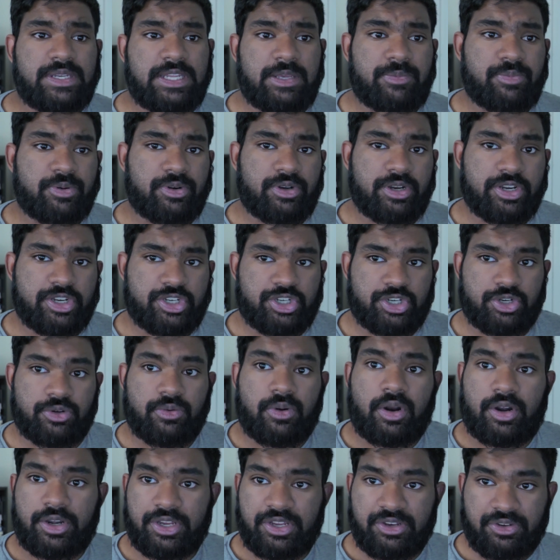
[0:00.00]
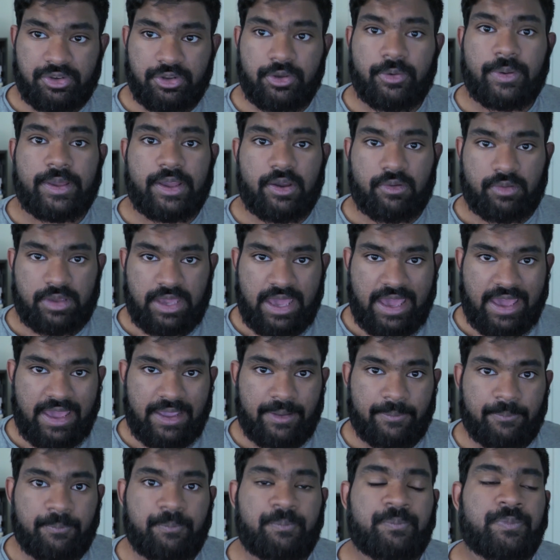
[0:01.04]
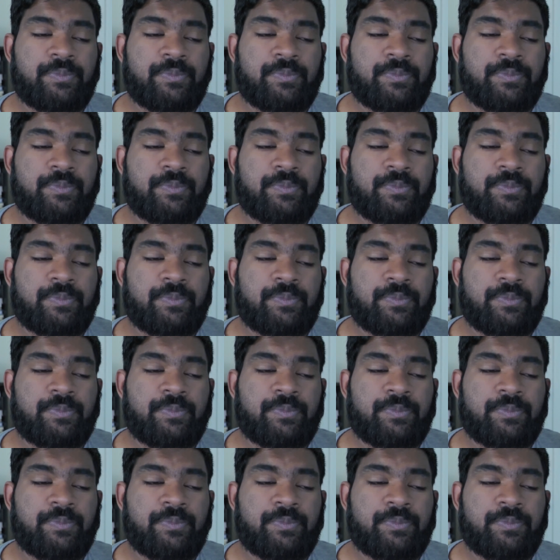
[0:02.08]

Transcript: deeper issue. Are you doing okay?"